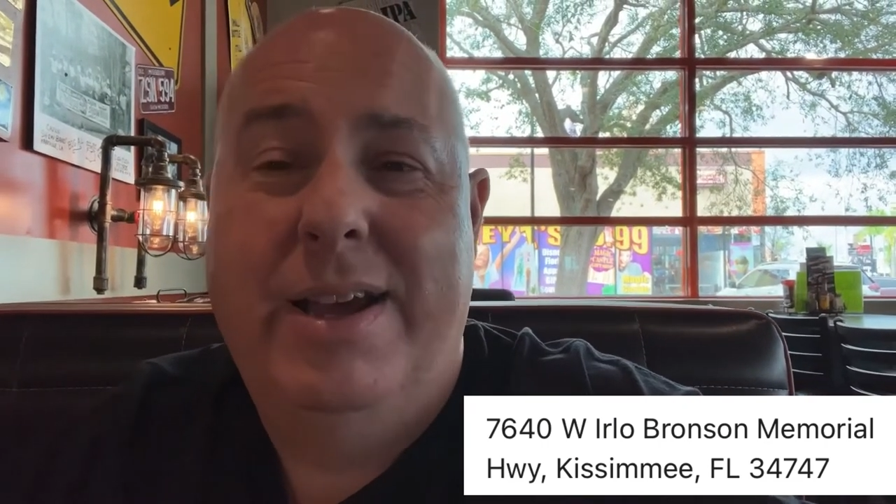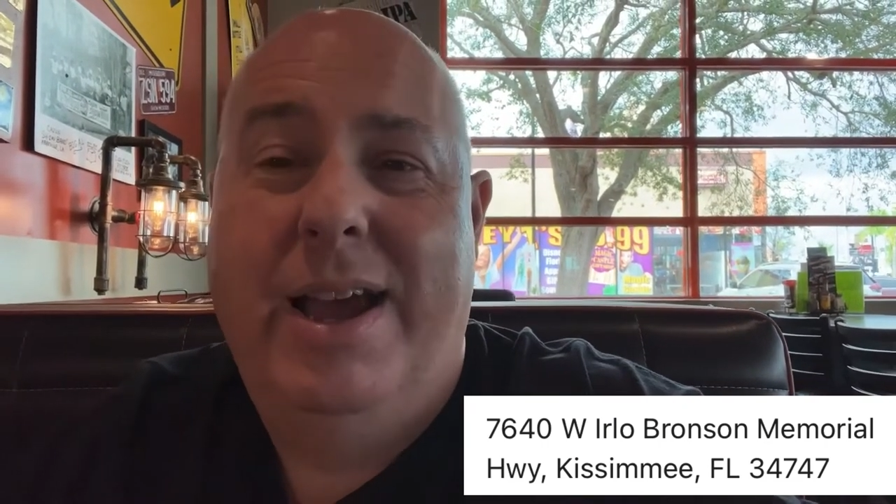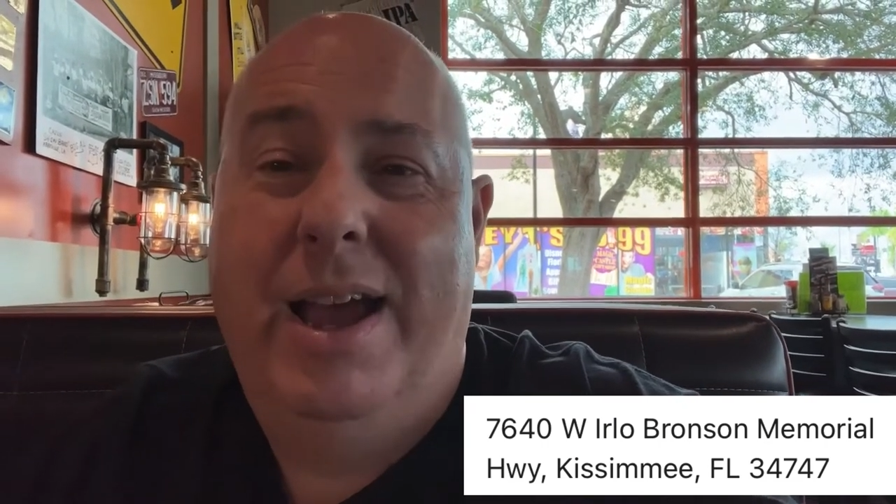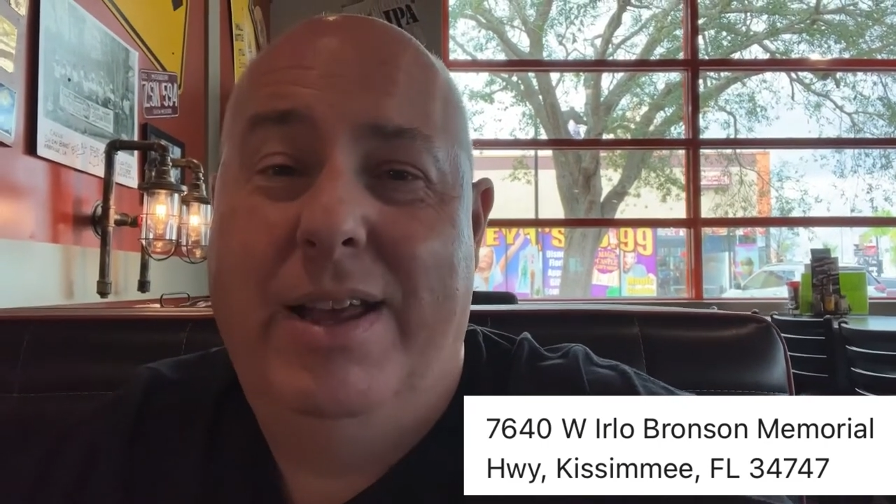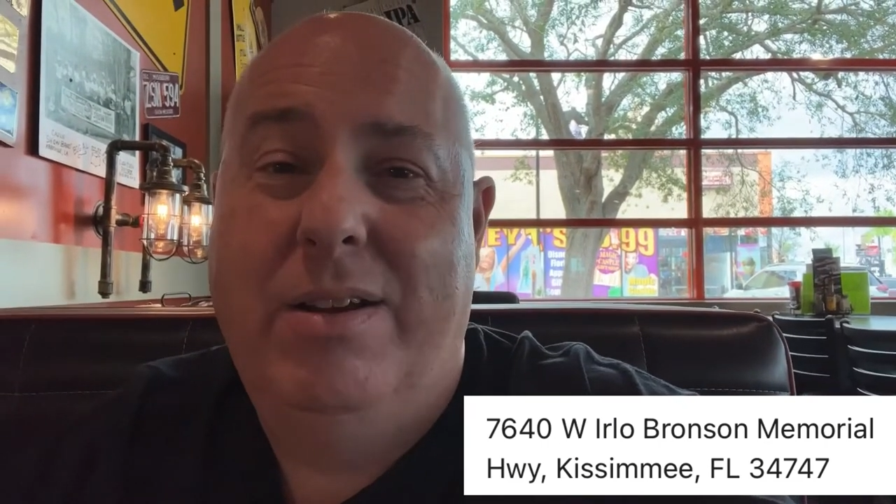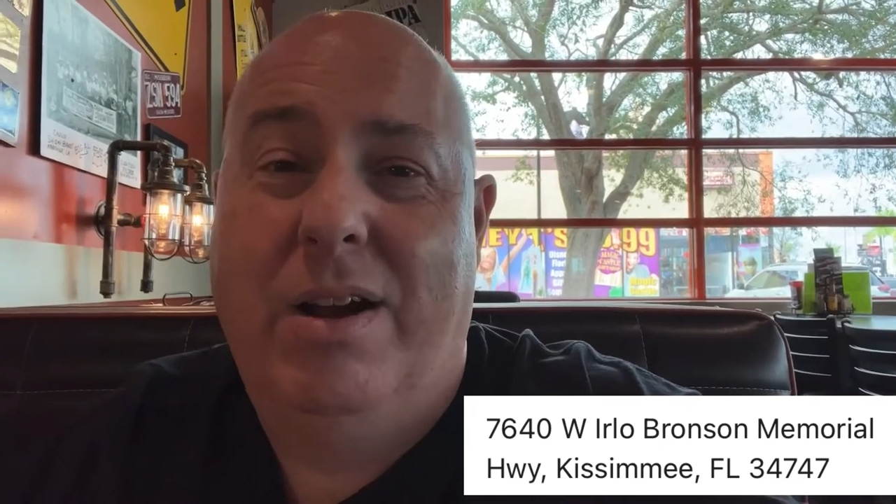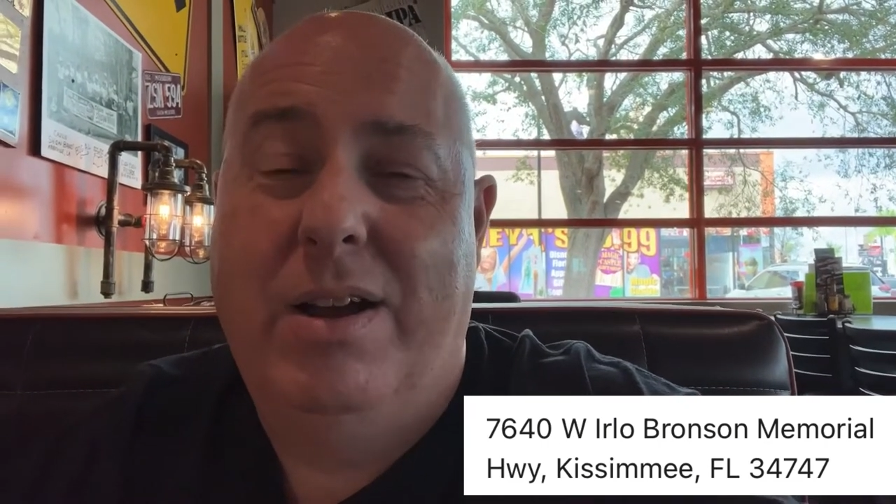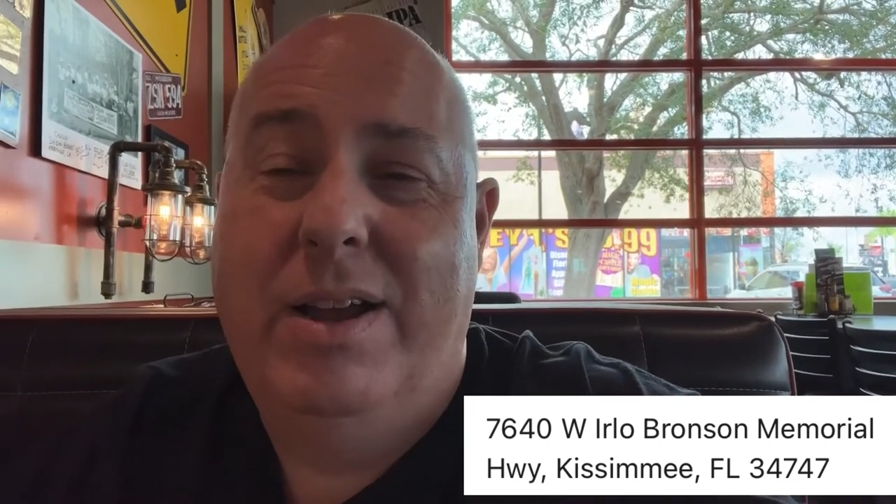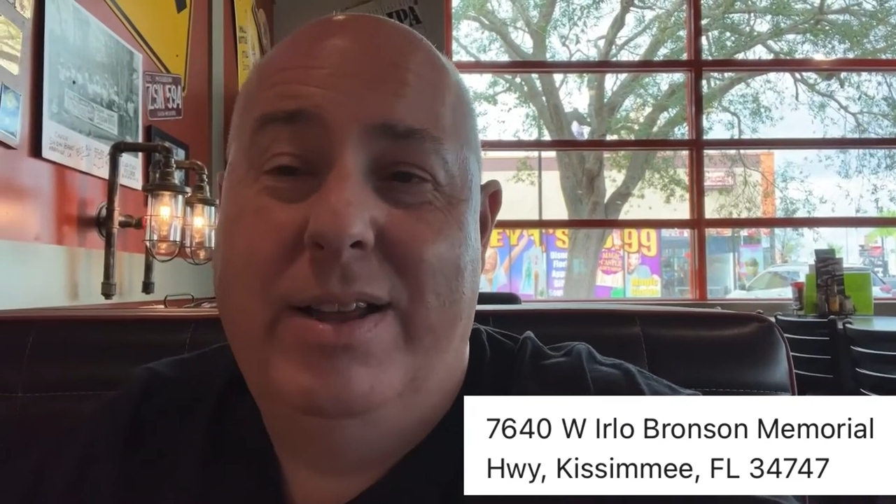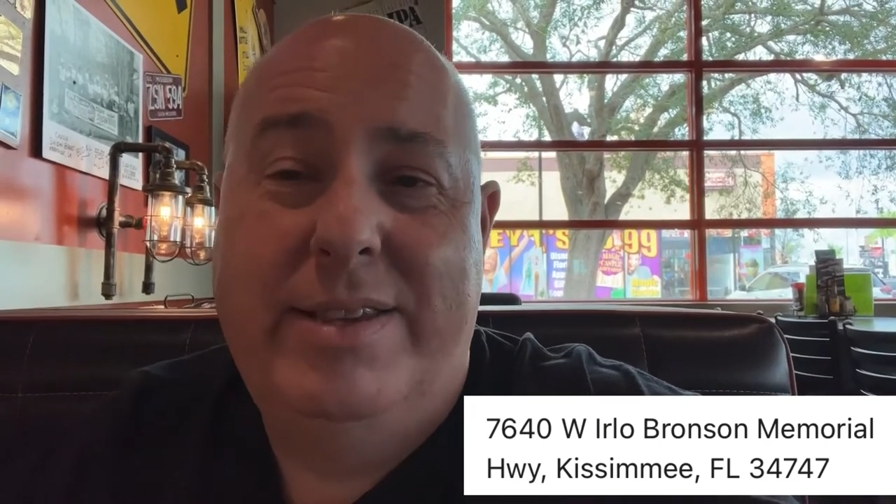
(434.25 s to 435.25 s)
and uh,
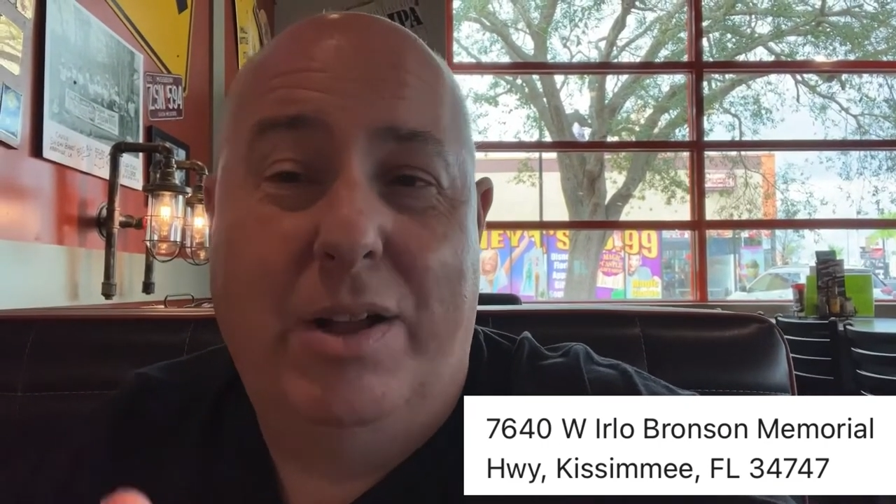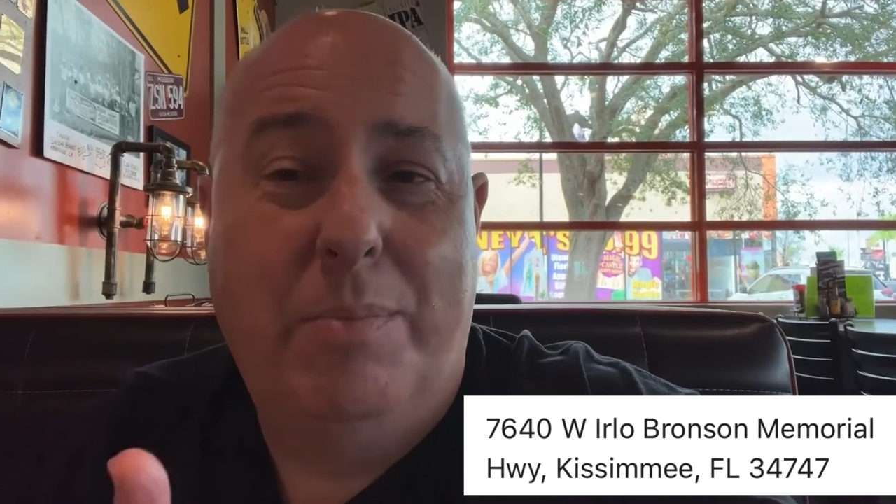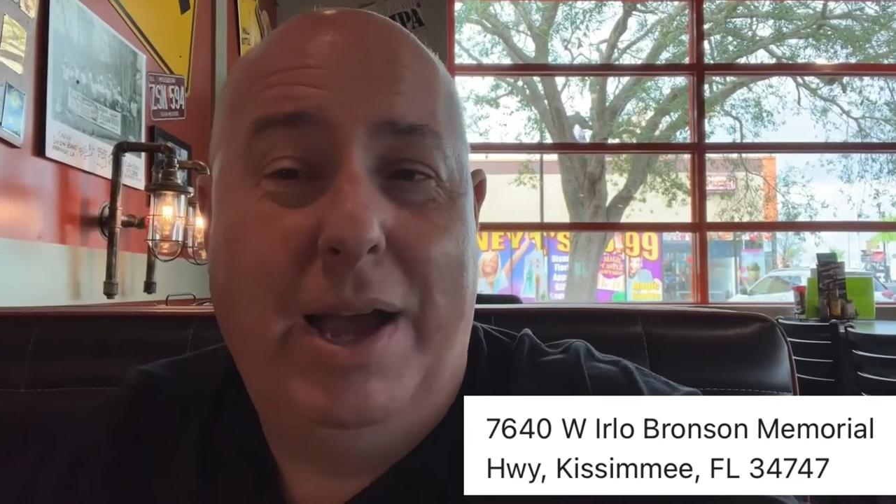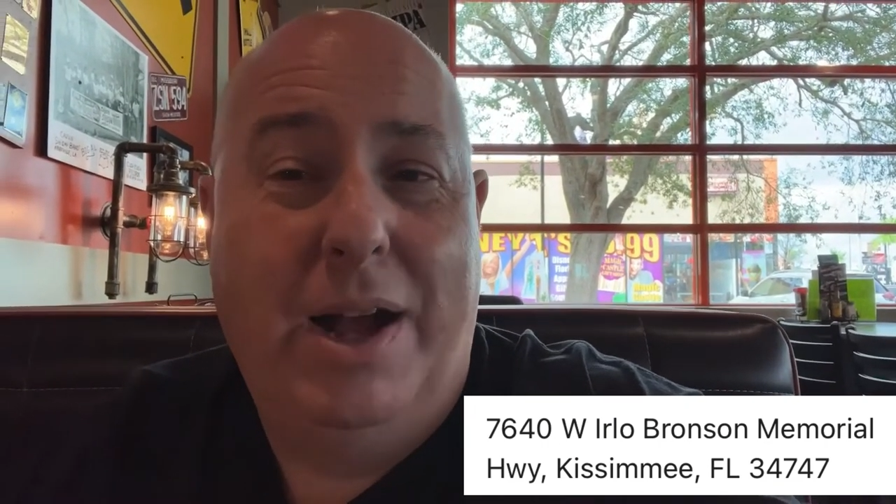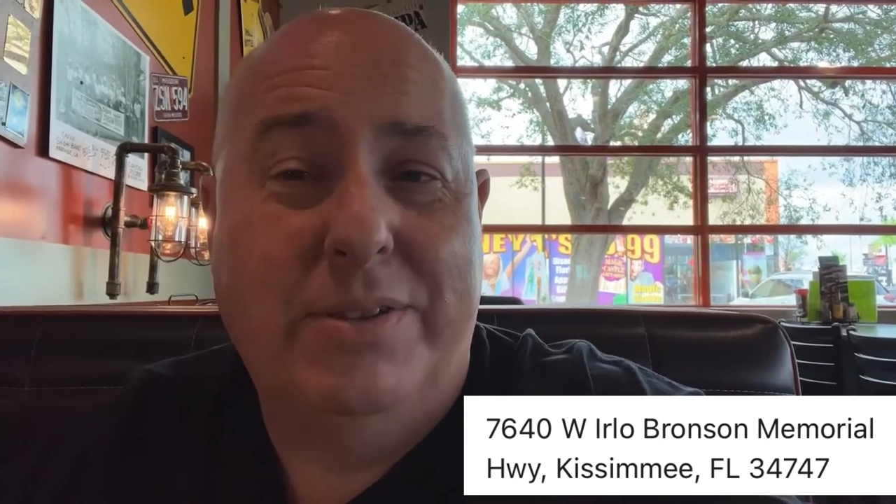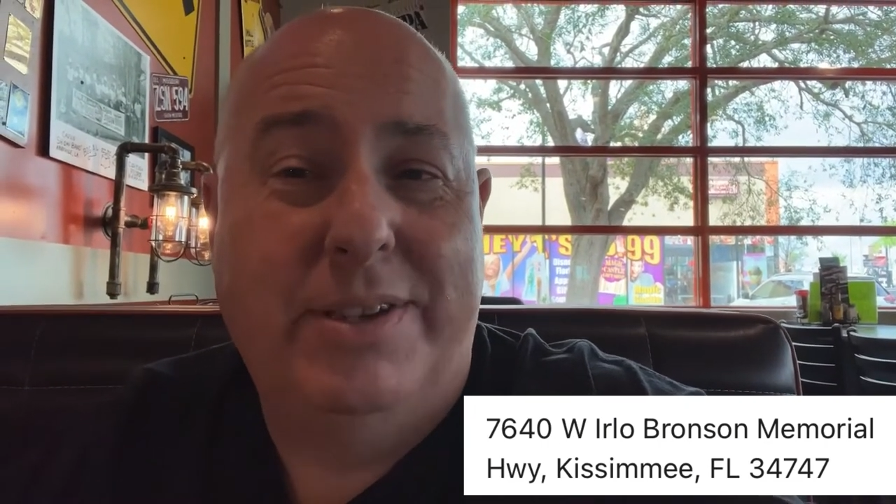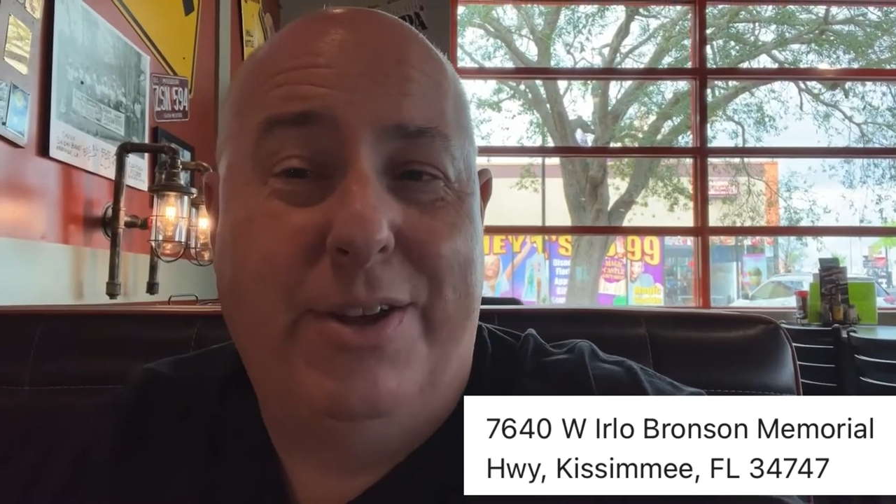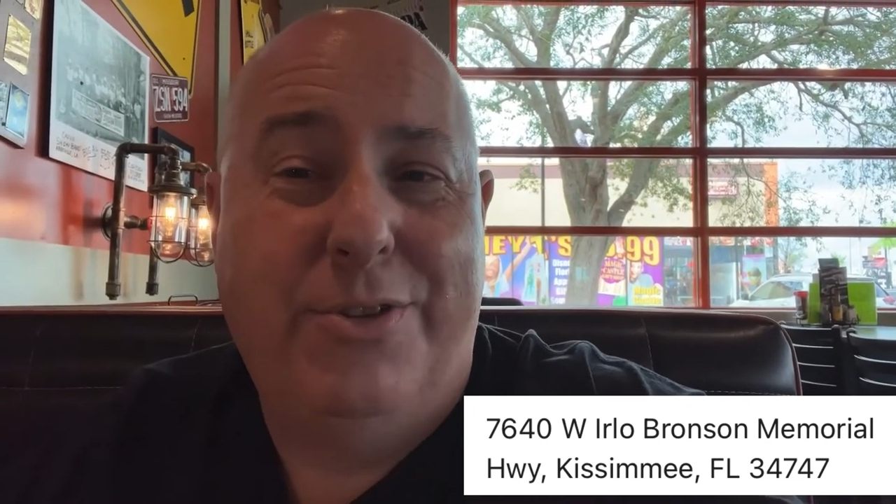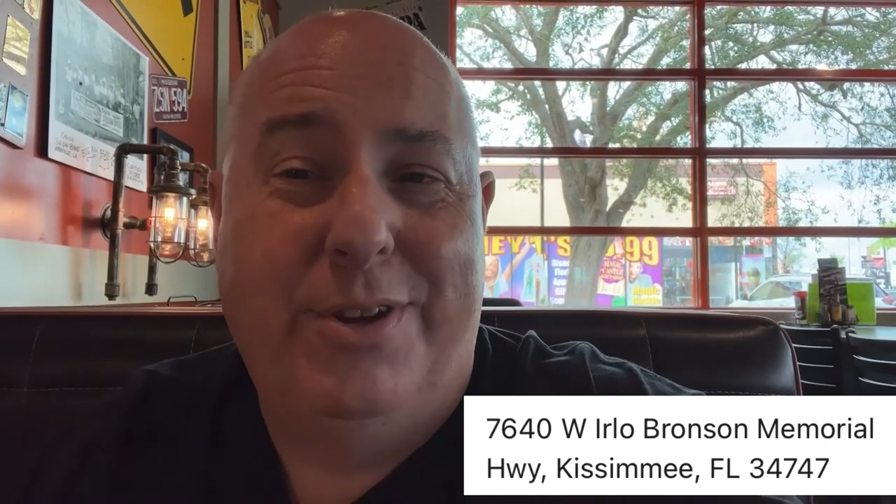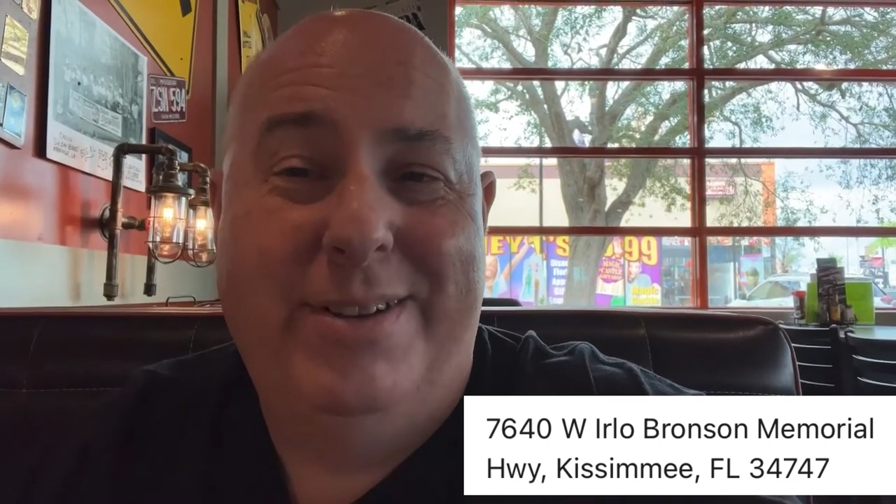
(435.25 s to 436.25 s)
tell them Al
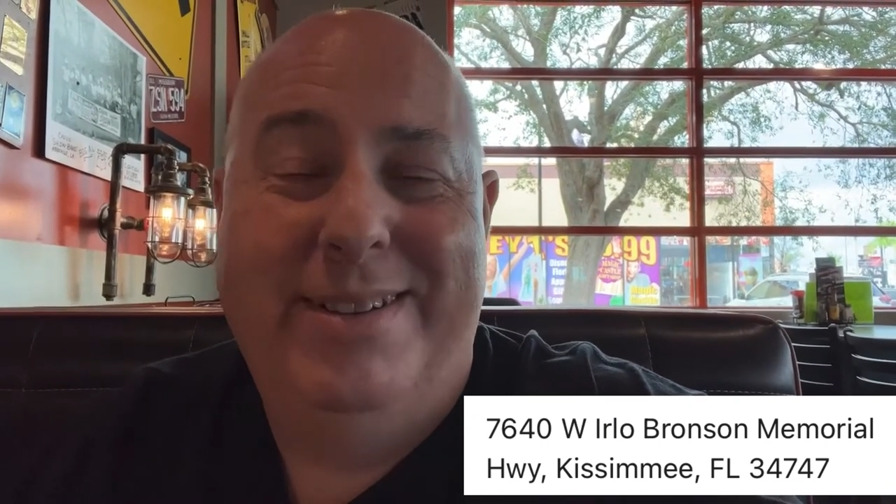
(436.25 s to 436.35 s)
sent you.